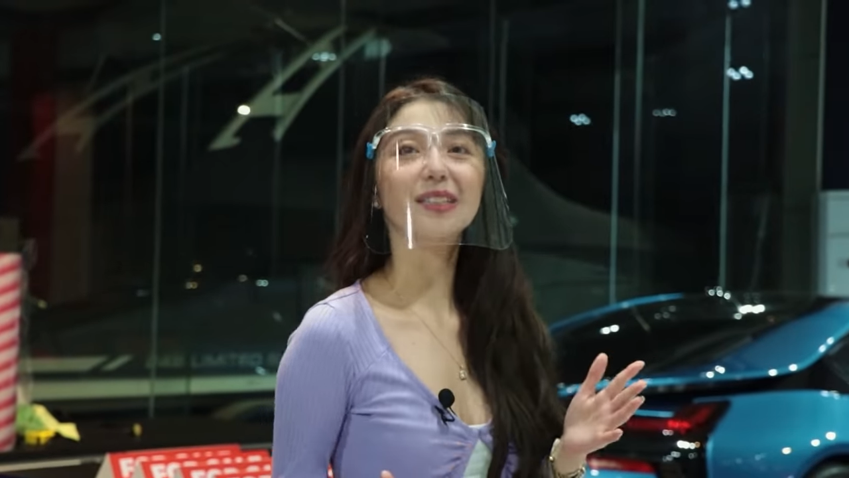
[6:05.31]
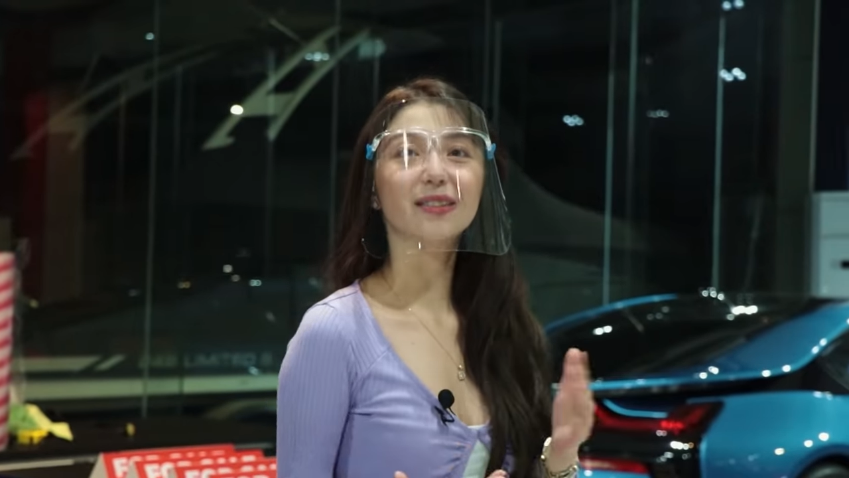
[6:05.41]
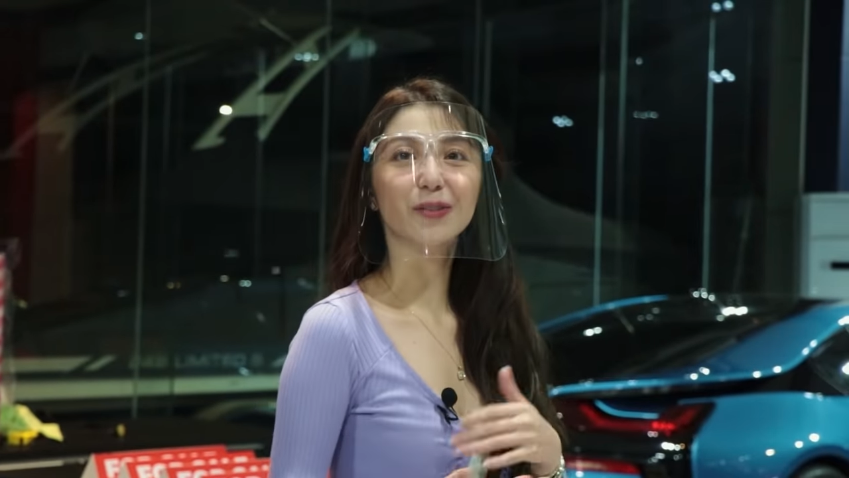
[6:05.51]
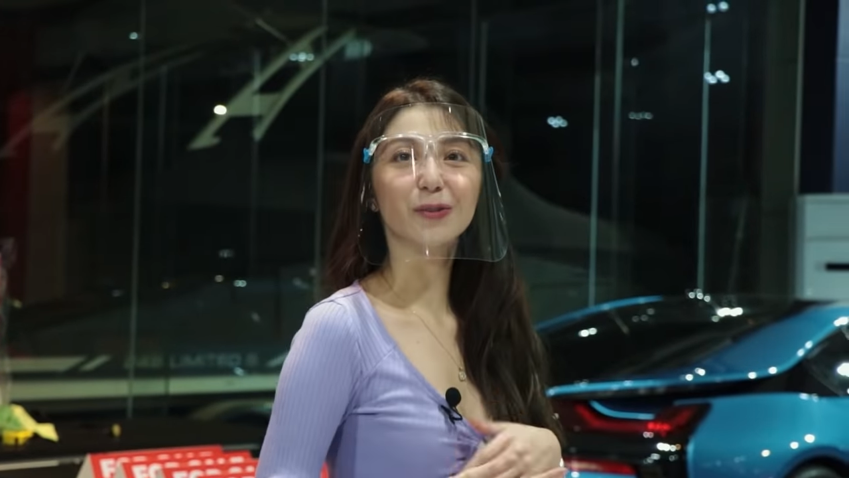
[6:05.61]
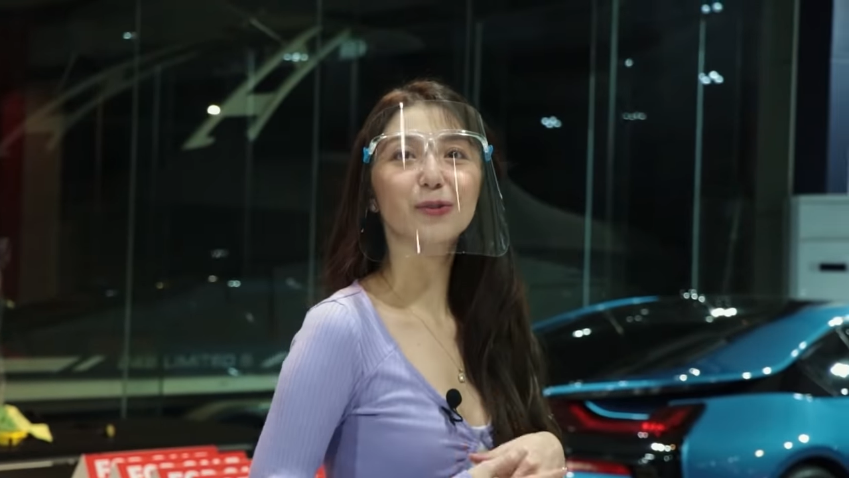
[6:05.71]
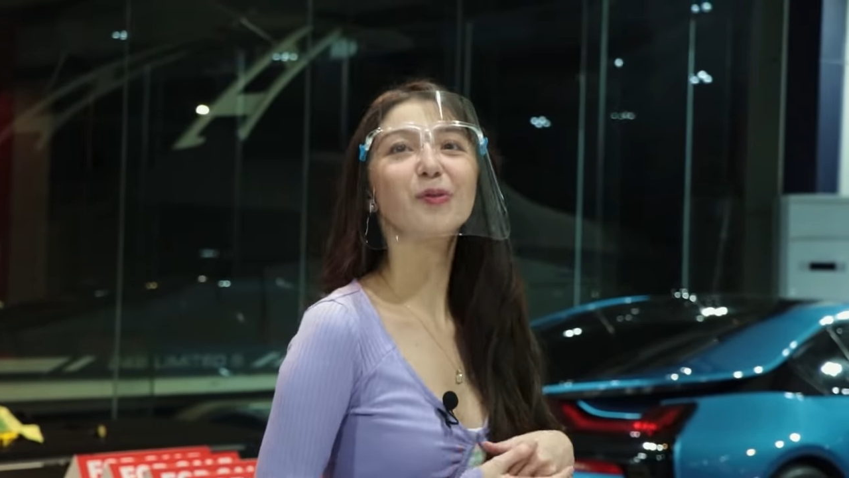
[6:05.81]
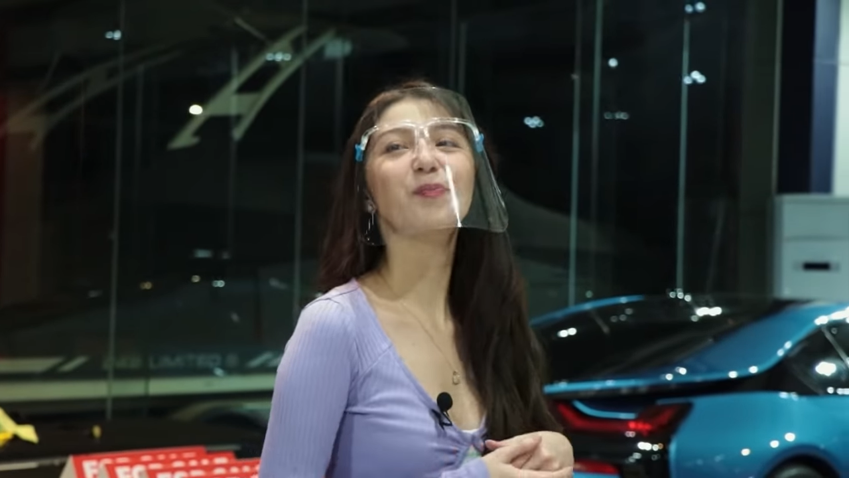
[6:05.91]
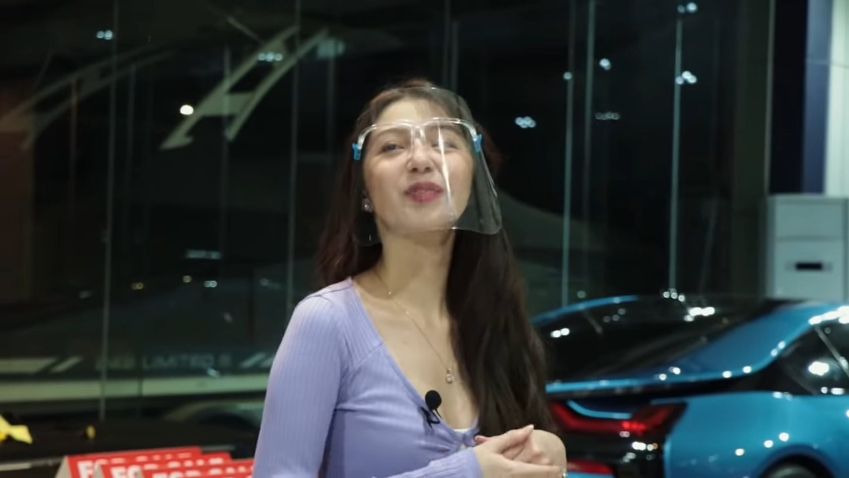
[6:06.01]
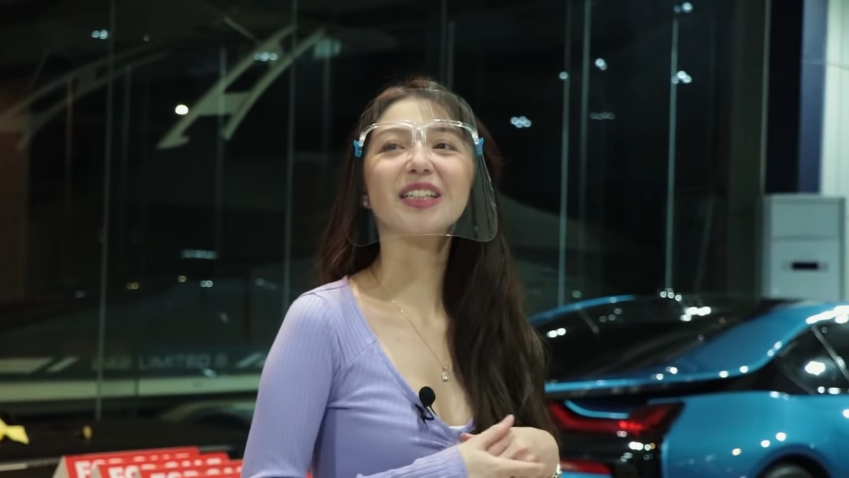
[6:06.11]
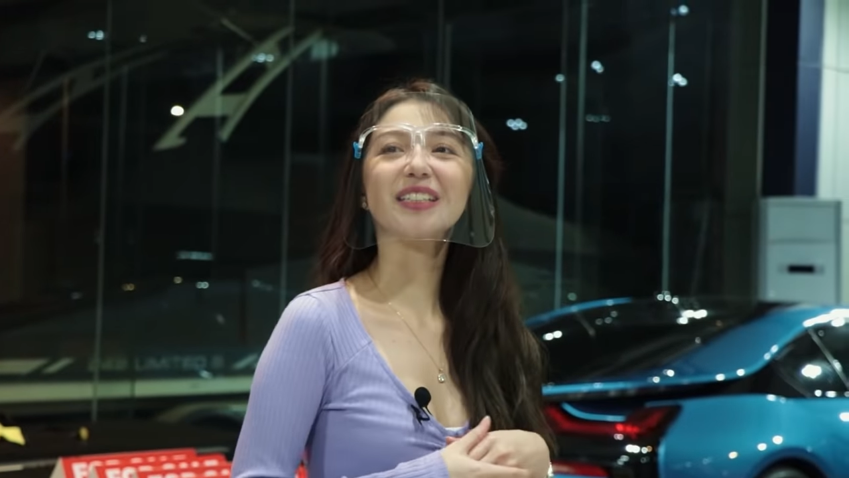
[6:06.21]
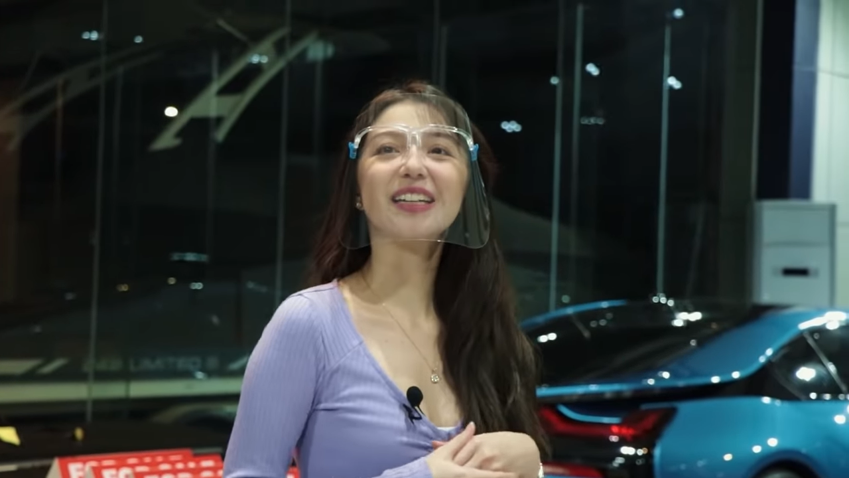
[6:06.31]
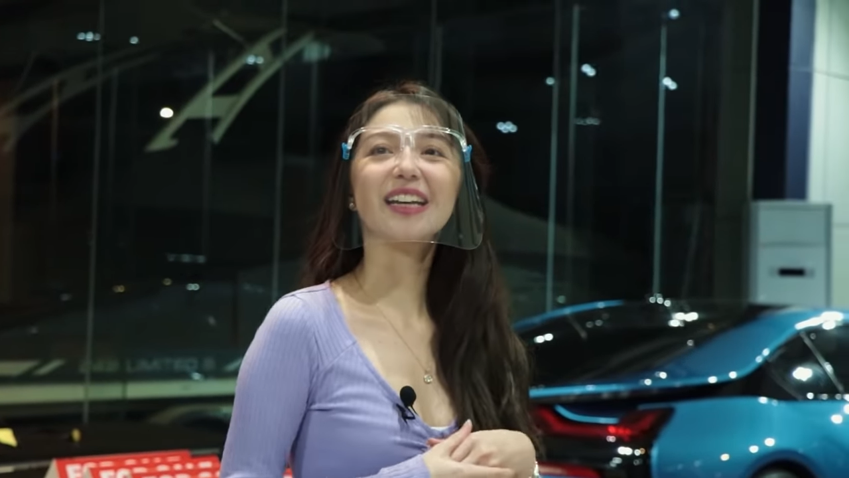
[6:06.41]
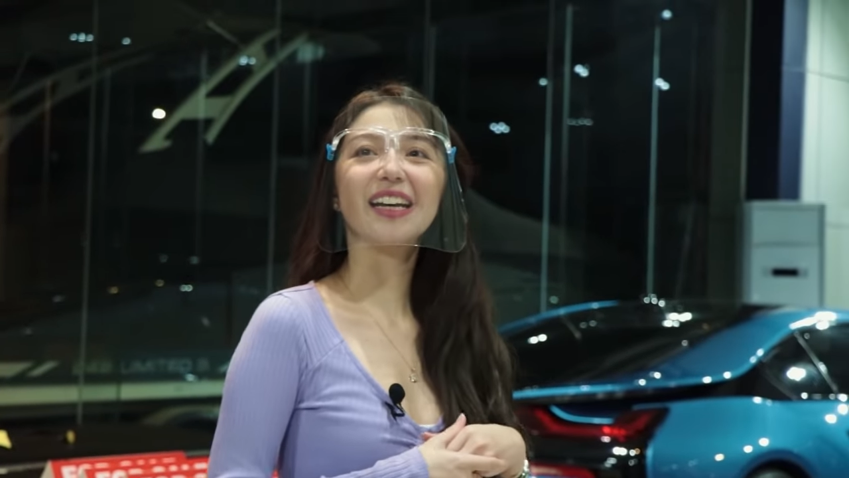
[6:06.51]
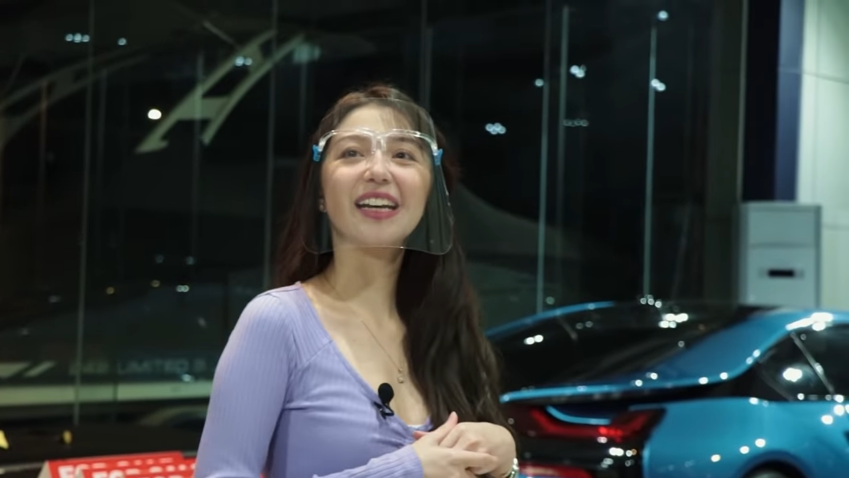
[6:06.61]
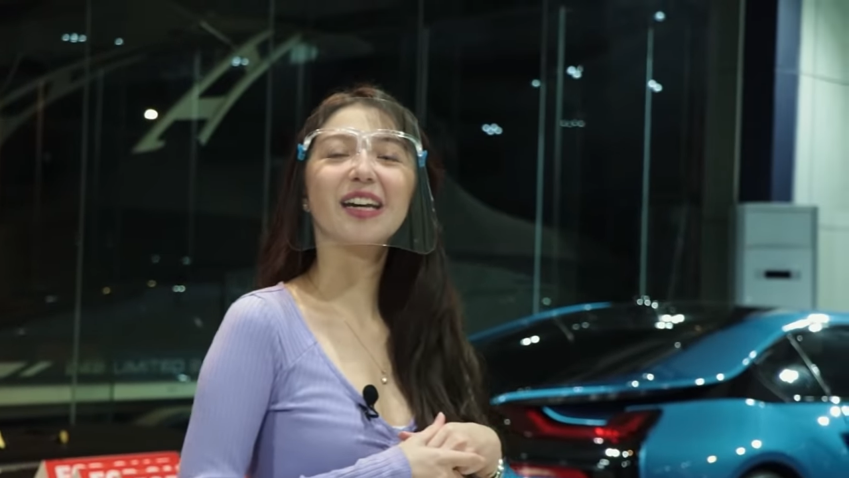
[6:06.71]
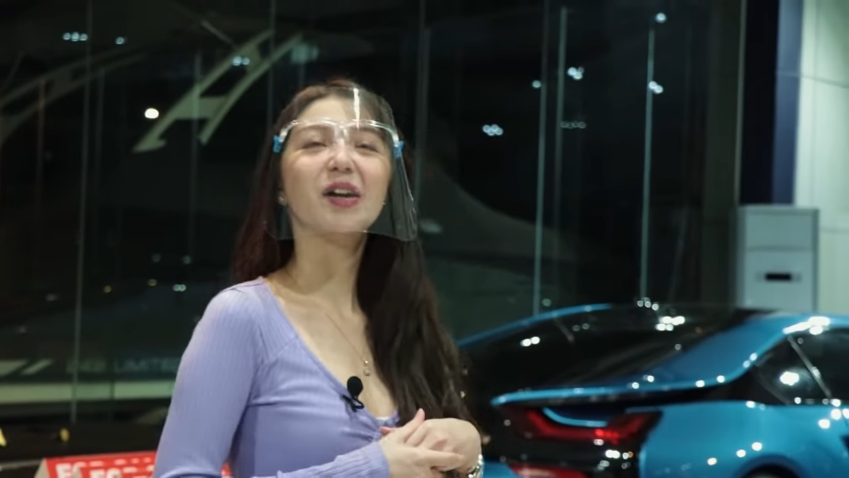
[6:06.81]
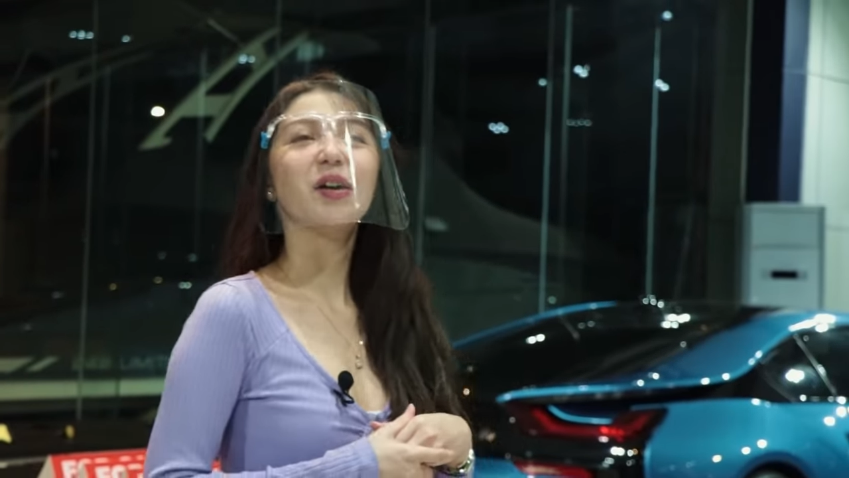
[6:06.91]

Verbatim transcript: to do. Kasi,